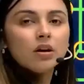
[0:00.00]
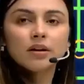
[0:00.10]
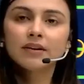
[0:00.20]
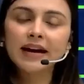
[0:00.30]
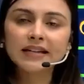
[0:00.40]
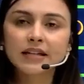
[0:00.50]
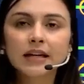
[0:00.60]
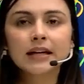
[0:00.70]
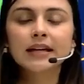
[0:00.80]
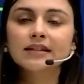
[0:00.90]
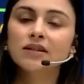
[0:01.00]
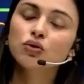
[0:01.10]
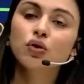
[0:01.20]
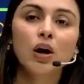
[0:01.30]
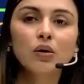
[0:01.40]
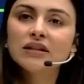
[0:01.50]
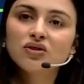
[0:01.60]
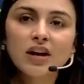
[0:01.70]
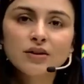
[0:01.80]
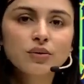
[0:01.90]
right? Yes. So now let's
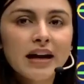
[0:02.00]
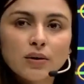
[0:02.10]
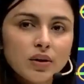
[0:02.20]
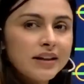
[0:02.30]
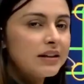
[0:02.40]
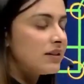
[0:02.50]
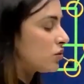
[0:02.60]
try to calculate its